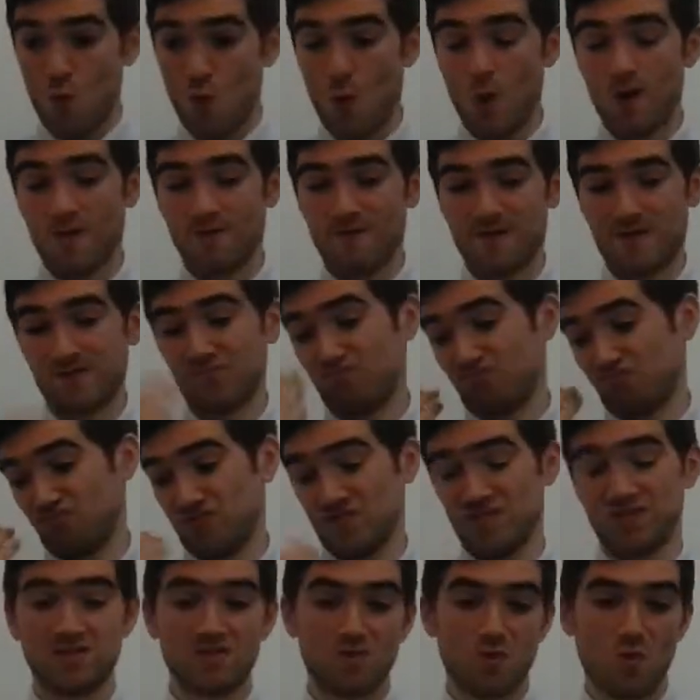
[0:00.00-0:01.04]
the
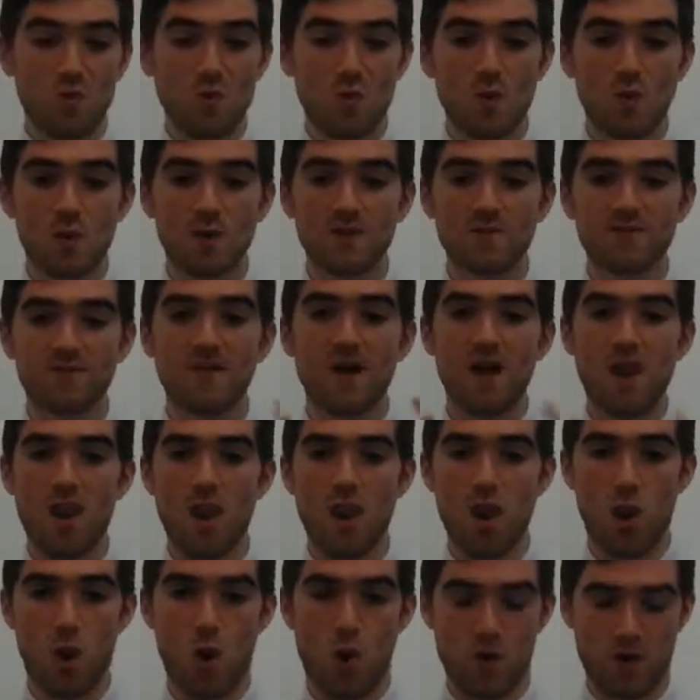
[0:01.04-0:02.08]
type of cases that
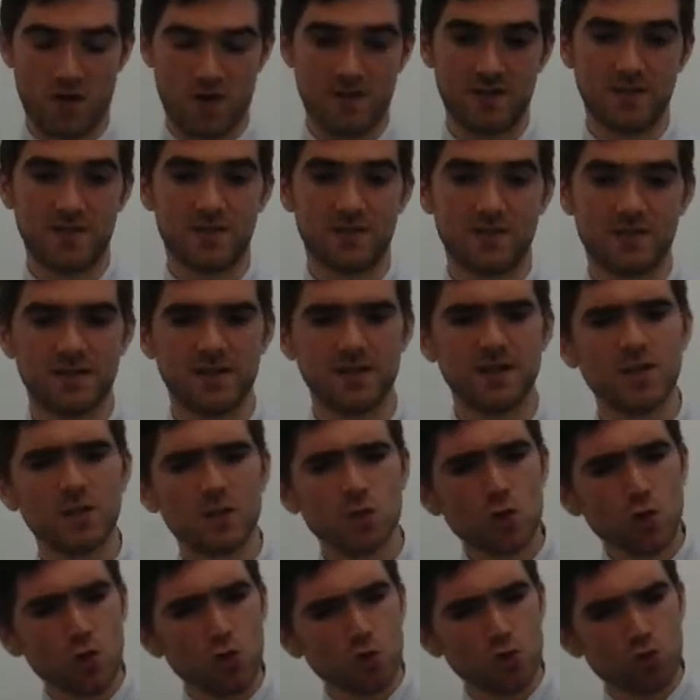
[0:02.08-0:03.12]
you're working on,
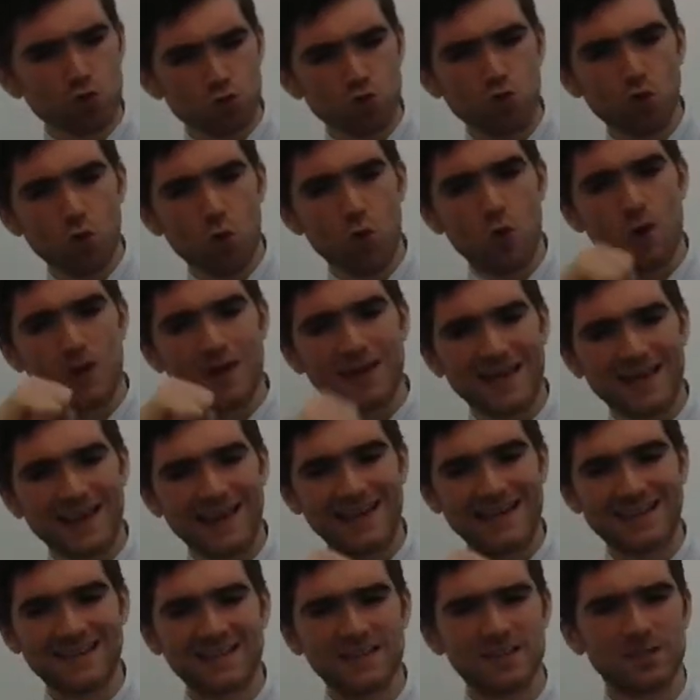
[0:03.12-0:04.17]
they're very
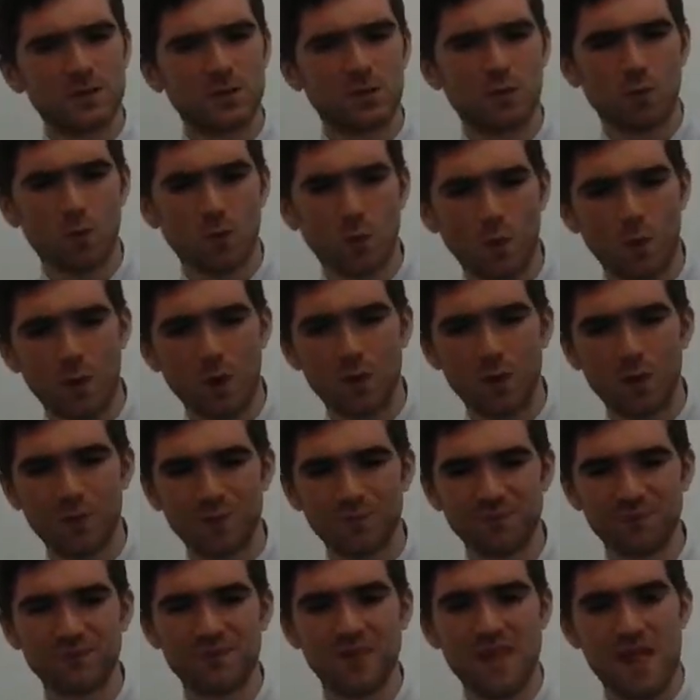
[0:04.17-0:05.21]
low
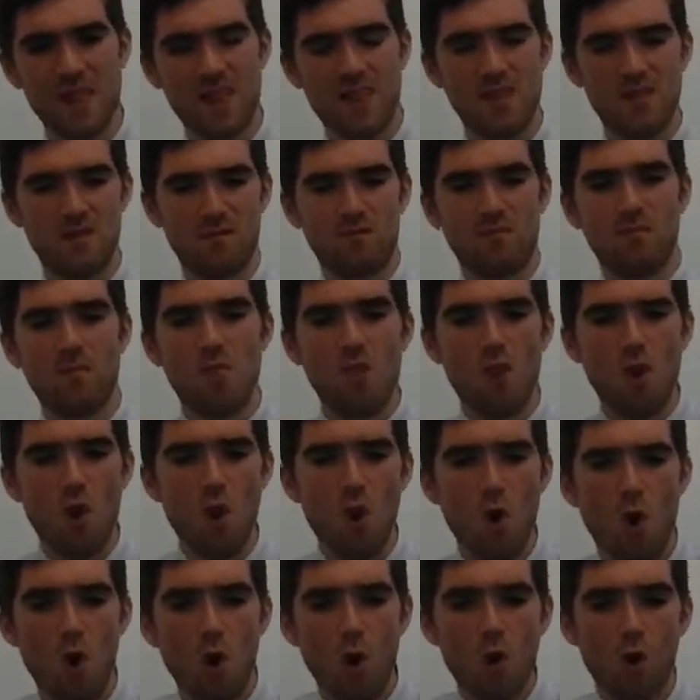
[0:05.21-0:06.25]
cost
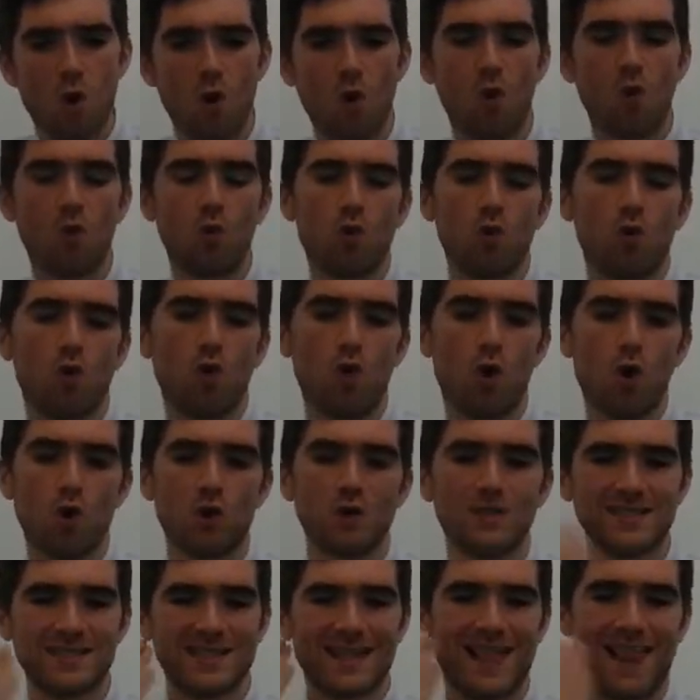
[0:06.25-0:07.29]
claims,
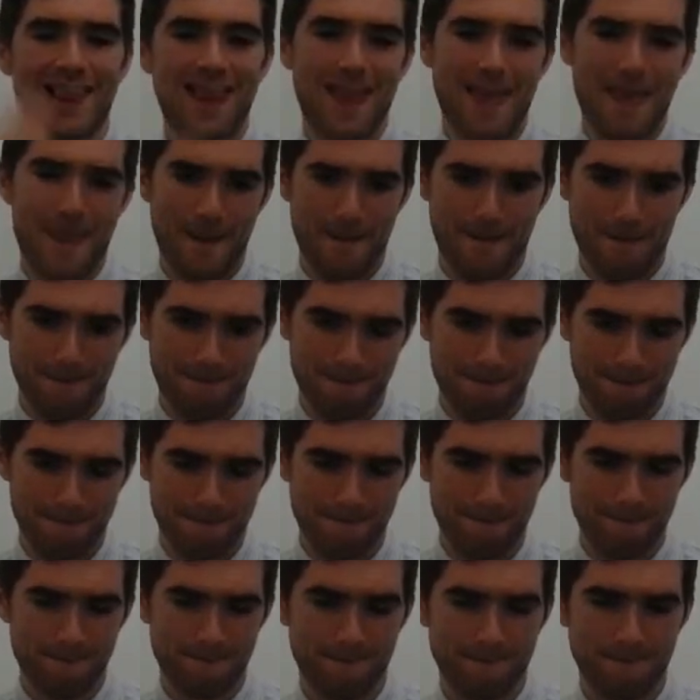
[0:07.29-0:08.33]
so there are only
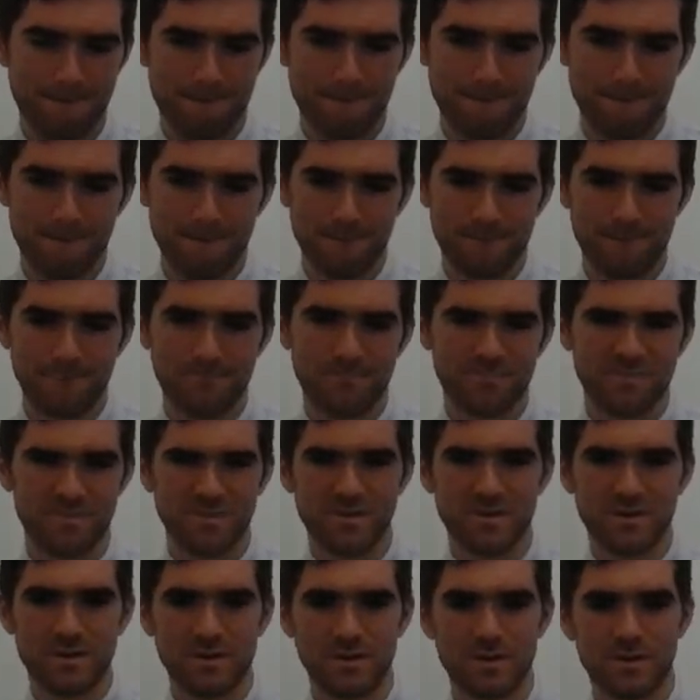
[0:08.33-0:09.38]
2 time
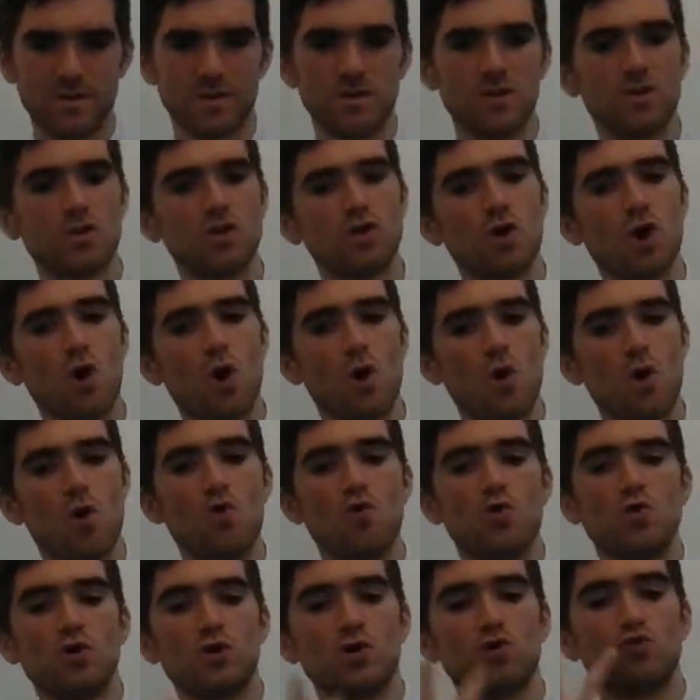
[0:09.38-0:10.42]
recorded
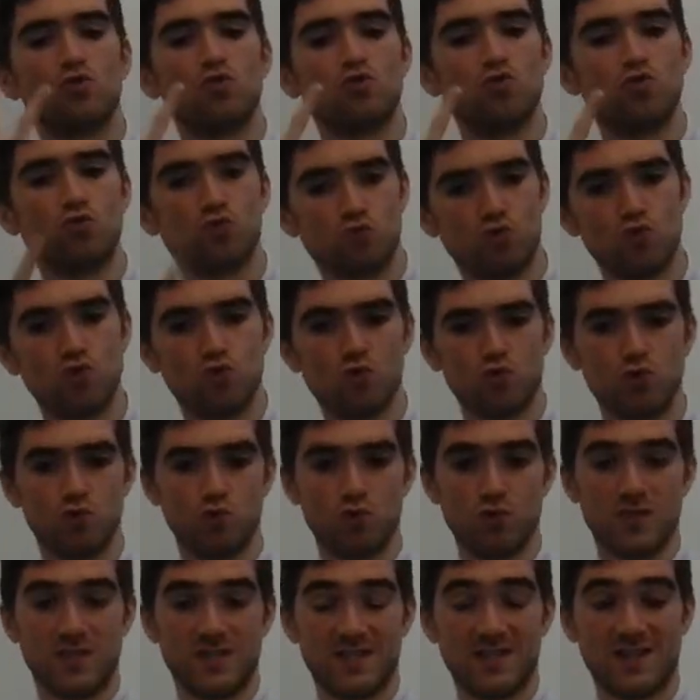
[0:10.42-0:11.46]
stages for you to worry
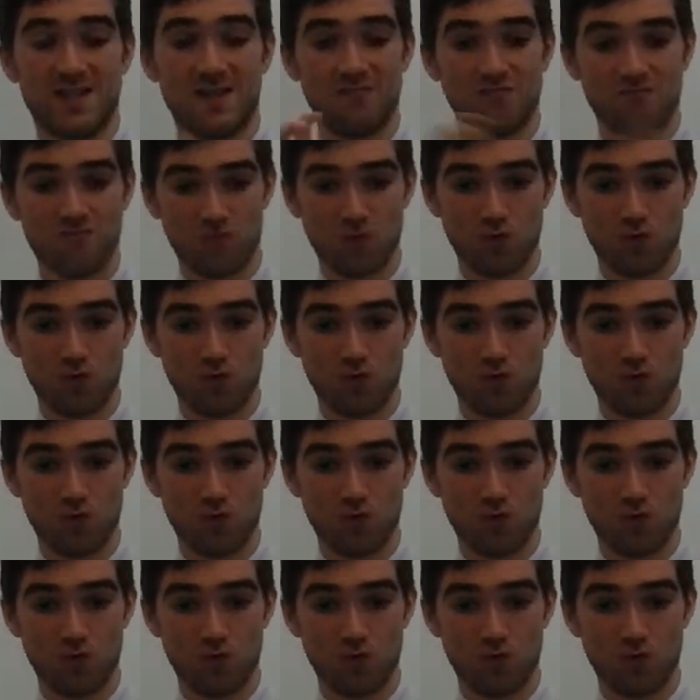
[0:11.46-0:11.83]
about.